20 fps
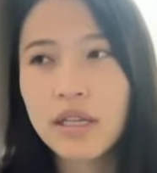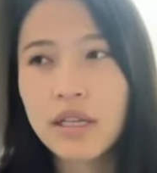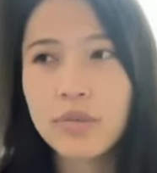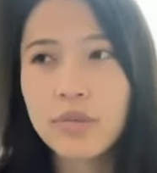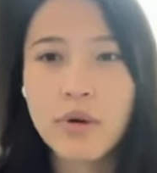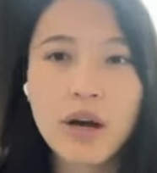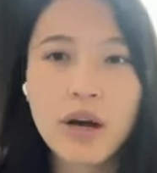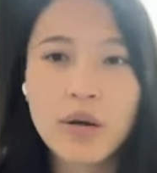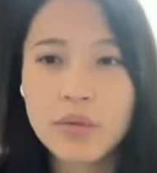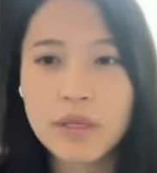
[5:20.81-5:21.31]
They
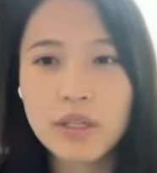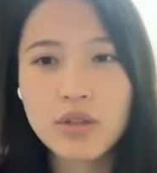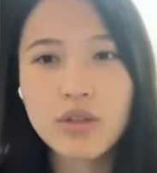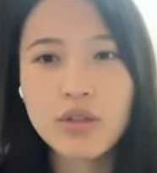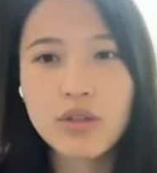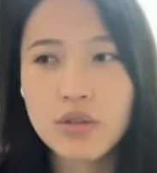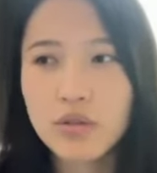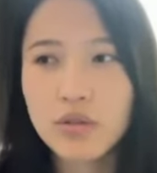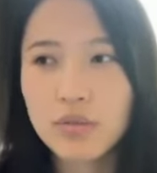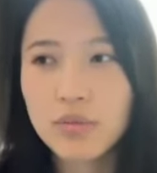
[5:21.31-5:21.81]
brought me
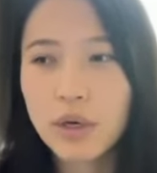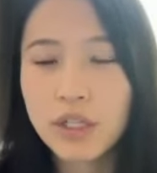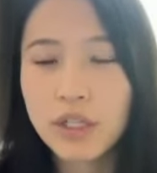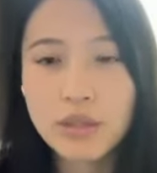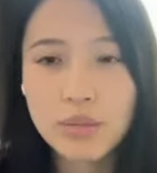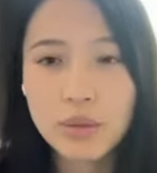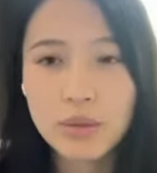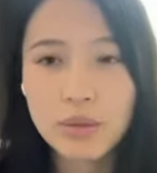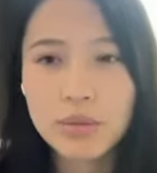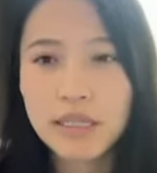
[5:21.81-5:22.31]
to
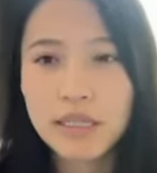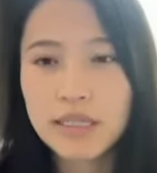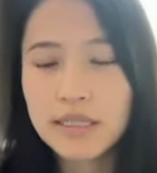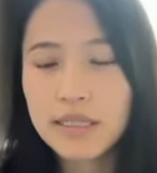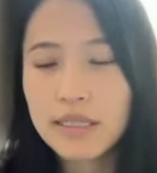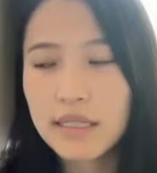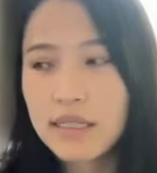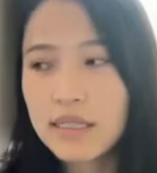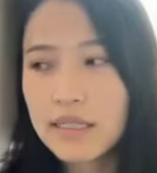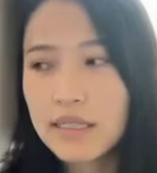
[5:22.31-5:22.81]
multiple
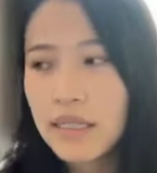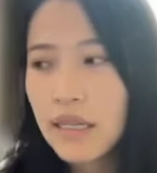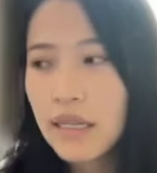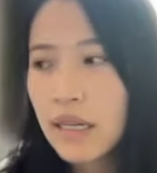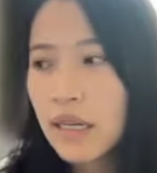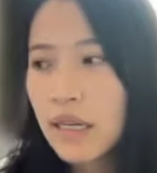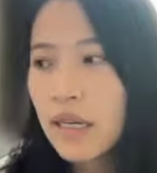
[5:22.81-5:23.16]
places.